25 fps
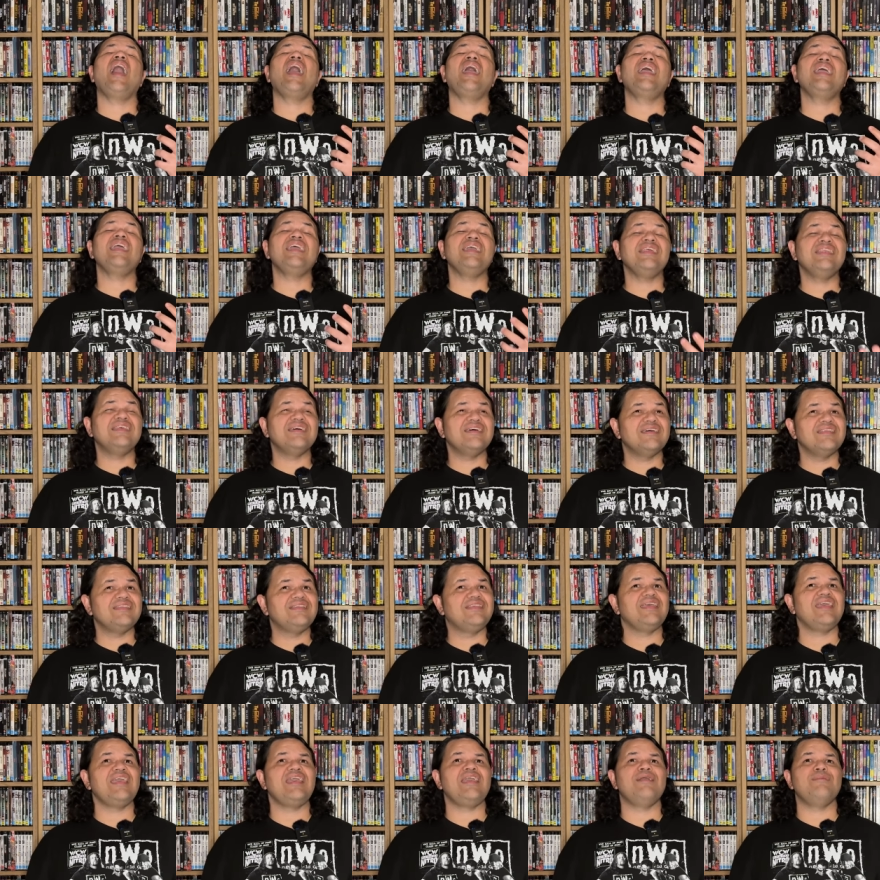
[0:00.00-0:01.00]

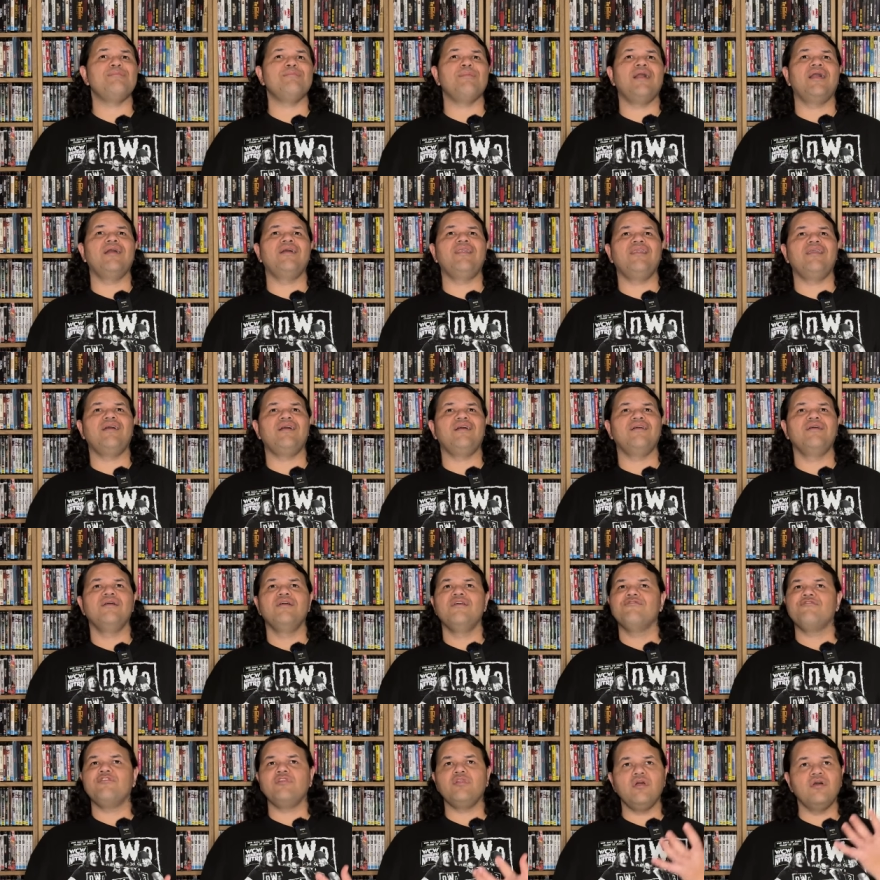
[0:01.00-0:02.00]
hated him. And
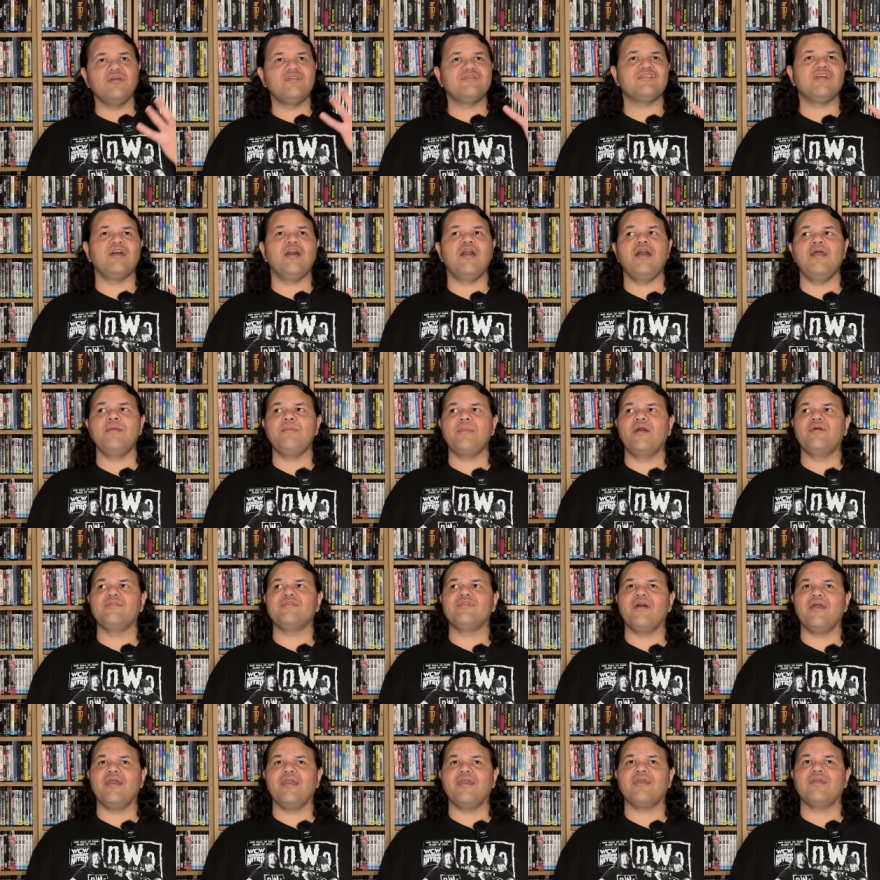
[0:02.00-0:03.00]
for the longest time, I
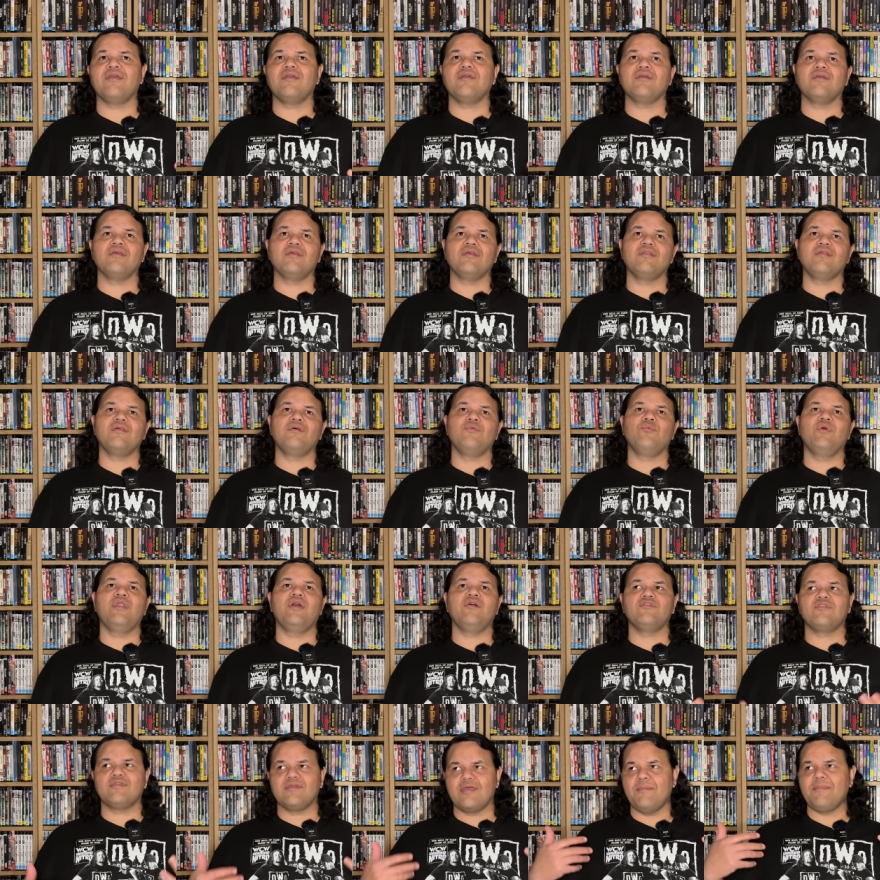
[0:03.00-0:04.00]
was like,
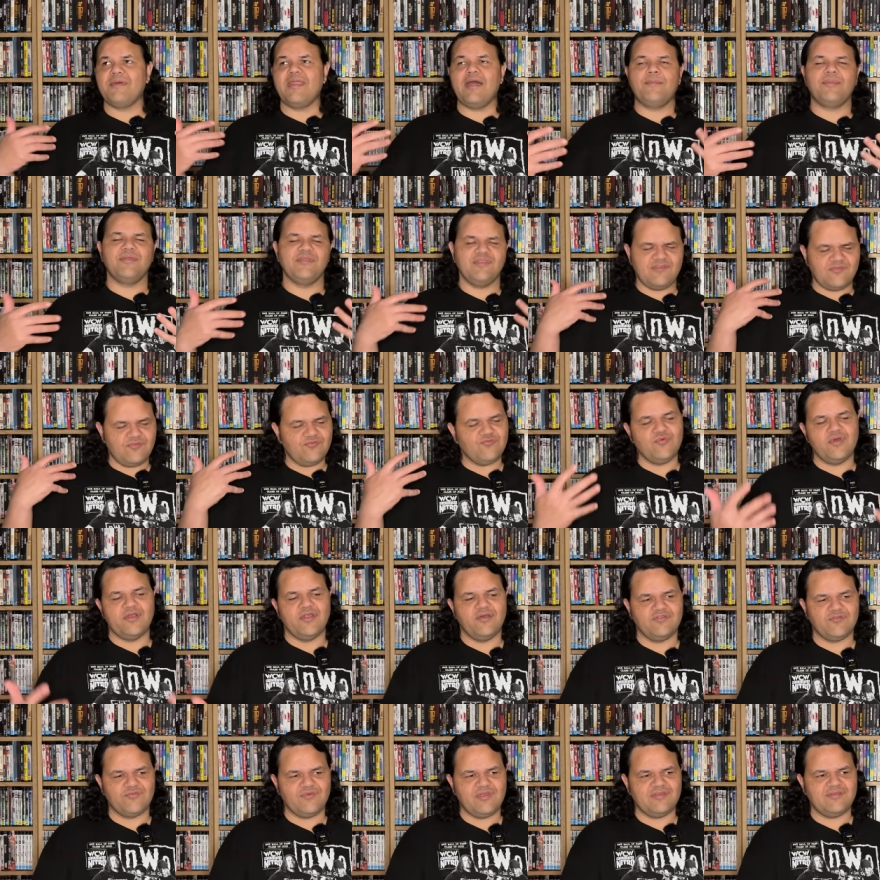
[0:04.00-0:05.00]
when I was coming up, and this was when
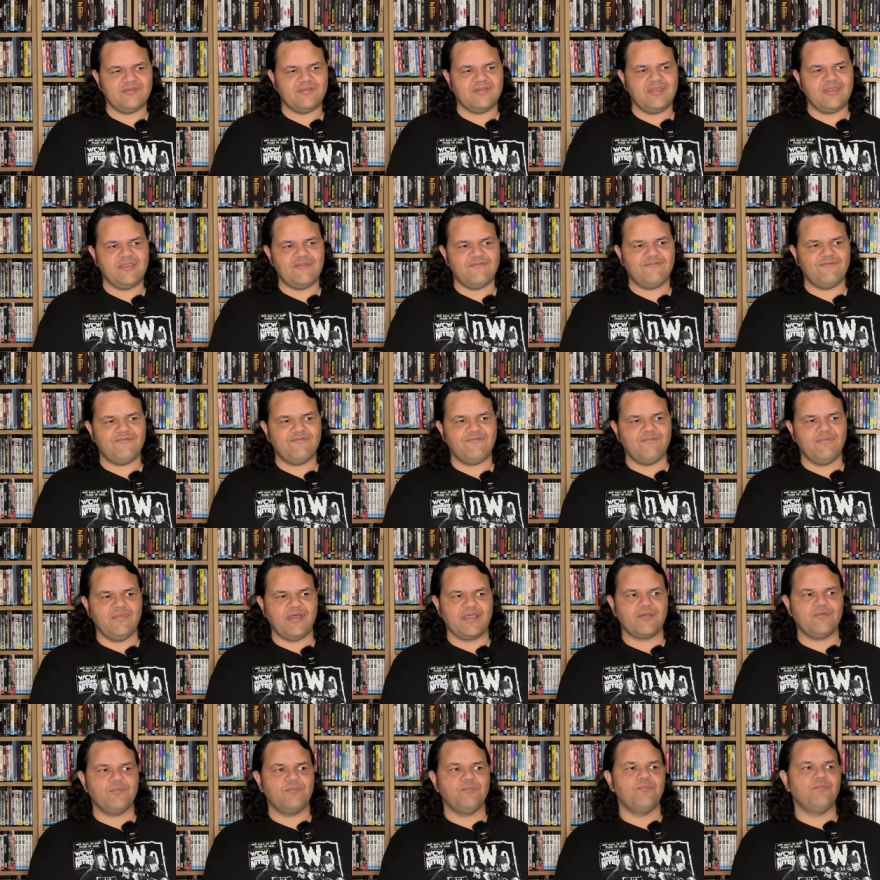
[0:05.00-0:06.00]
I was wrestling,
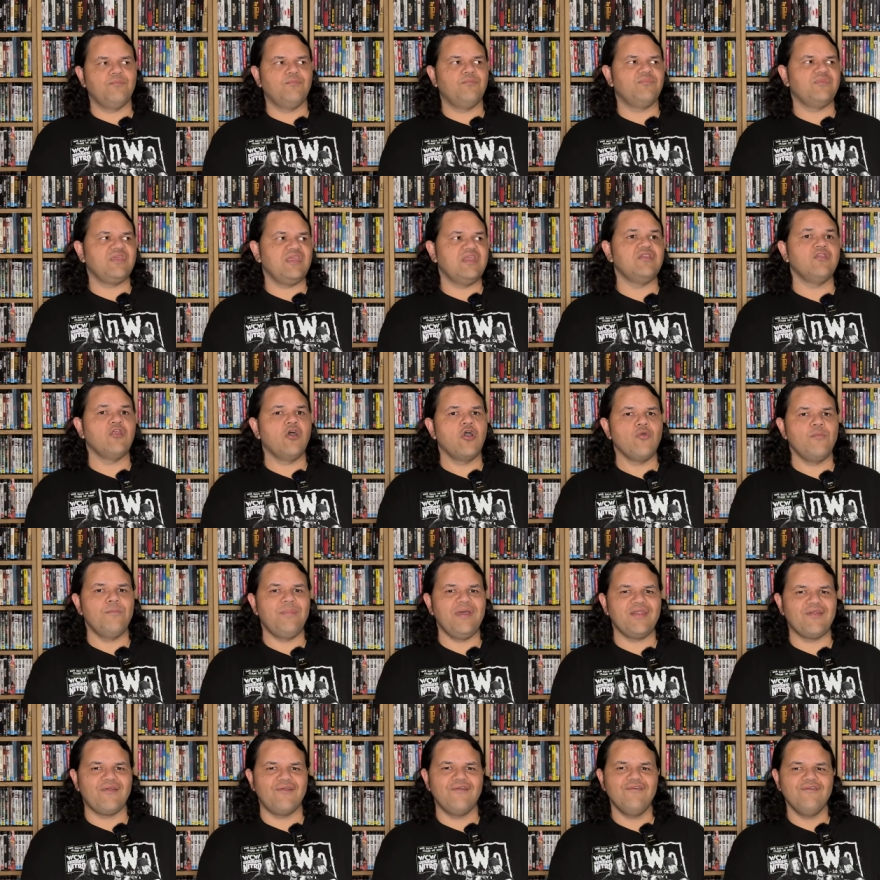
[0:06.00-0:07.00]
like, didn't know
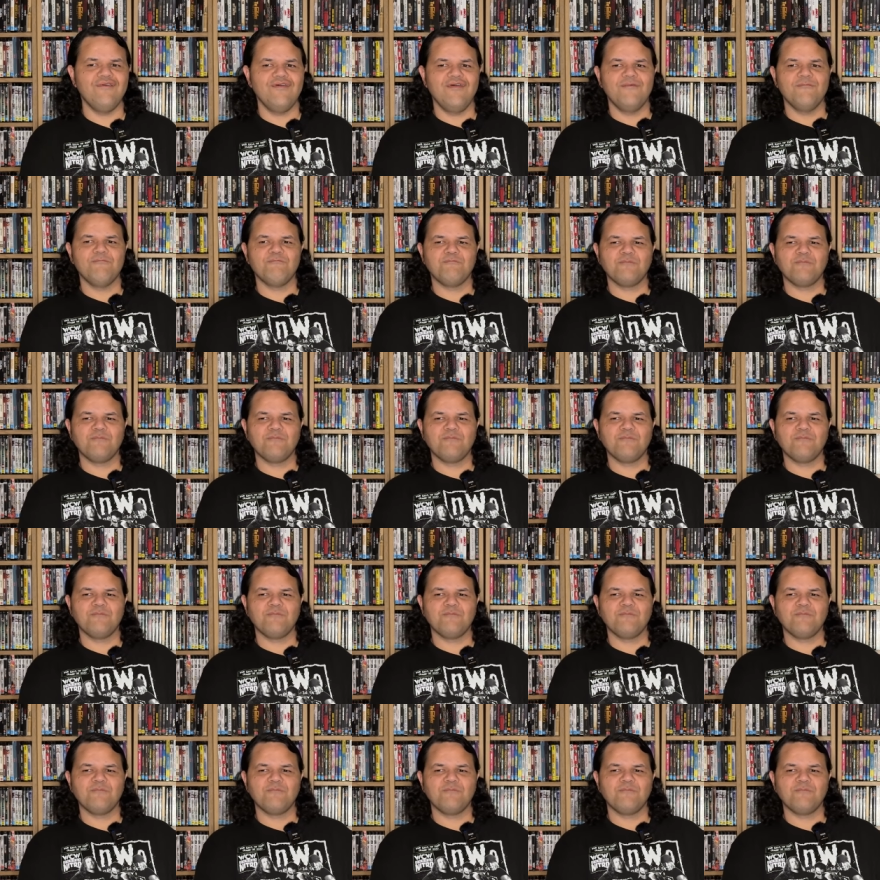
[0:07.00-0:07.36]
better,